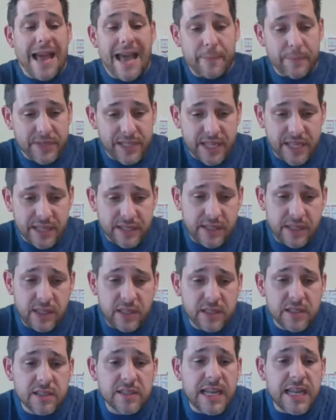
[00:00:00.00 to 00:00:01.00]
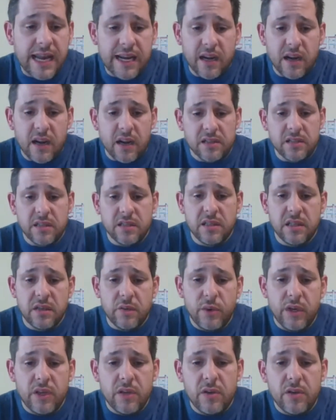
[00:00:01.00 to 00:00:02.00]
MAP testing. It's a diagnostic
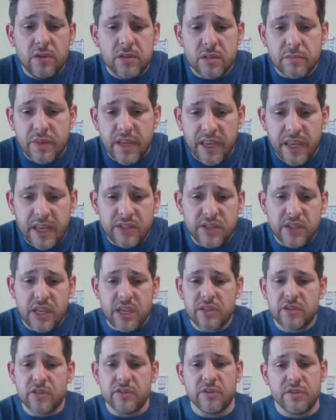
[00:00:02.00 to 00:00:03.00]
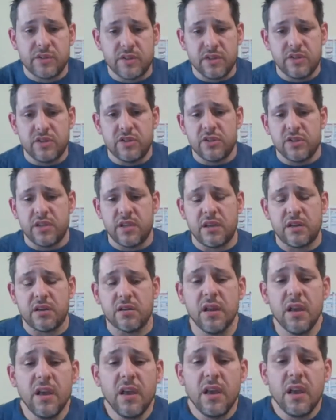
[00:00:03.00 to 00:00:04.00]
that we use to make educational decisions
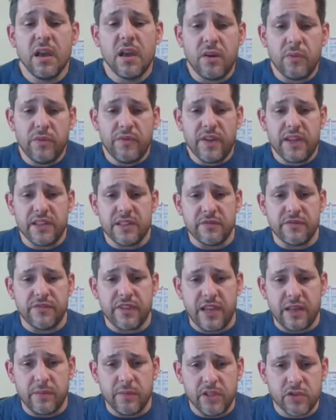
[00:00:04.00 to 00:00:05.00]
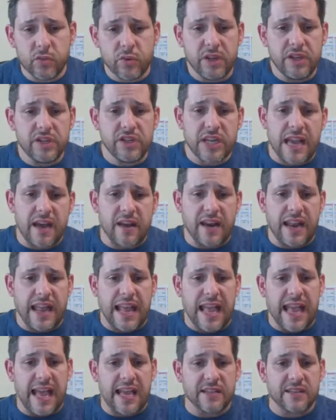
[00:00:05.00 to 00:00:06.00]
here. We've had some families reach out and
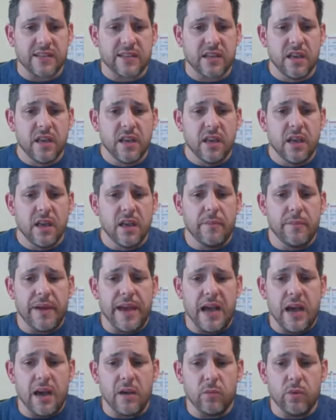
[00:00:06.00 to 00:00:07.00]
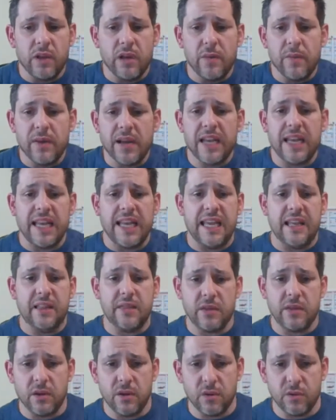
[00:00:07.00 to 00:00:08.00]
ask about when am I going to
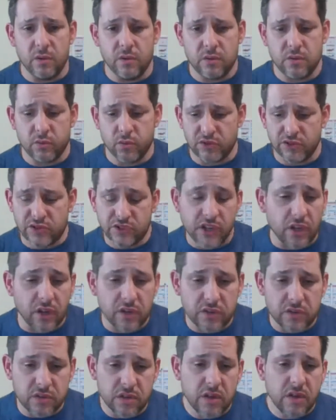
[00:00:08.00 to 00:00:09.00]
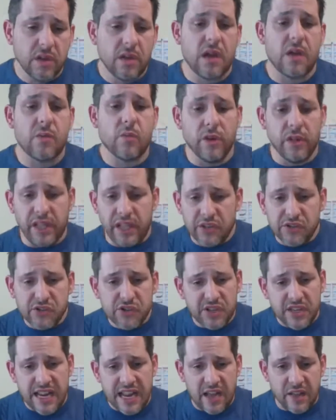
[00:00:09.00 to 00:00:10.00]
get those results. I'm really
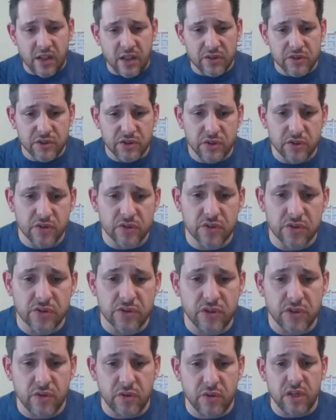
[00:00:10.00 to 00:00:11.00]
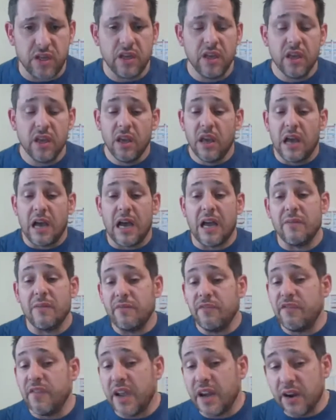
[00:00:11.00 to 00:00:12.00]
interested in how our students are doing.
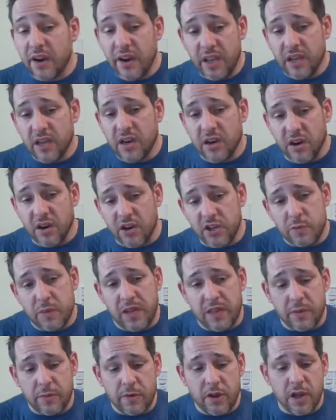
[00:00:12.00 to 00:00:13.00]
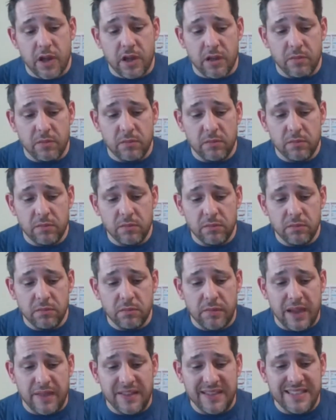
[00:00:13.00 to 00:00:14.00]
I'm very encouraged by
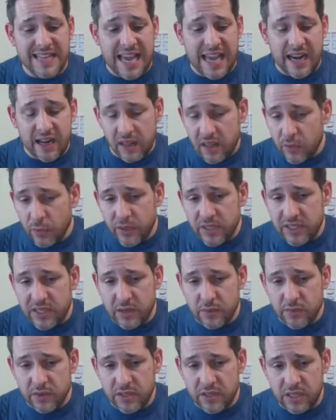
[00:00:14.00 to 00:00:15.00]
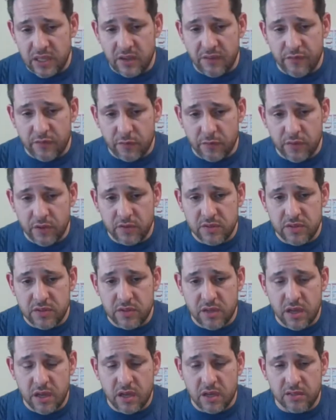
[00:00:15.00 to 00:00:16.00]
the data that we did receive from
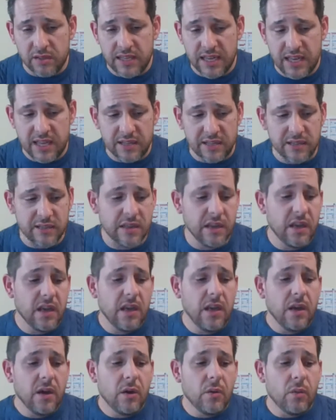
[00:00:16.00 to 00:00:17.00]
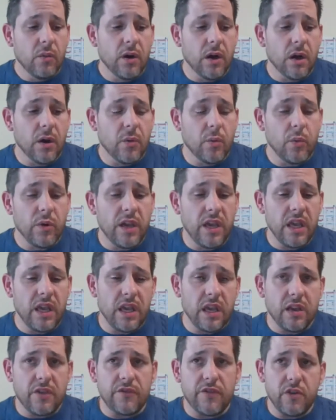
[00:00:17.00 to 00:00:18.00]
those tests. Well,
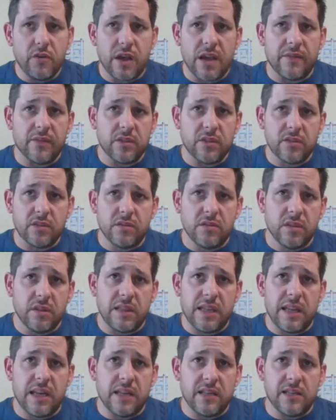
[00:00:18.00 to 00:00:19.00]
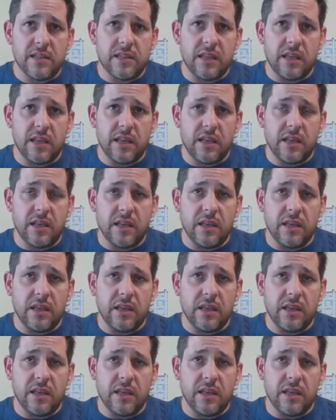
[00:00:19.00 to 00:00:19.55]
if you have a student that is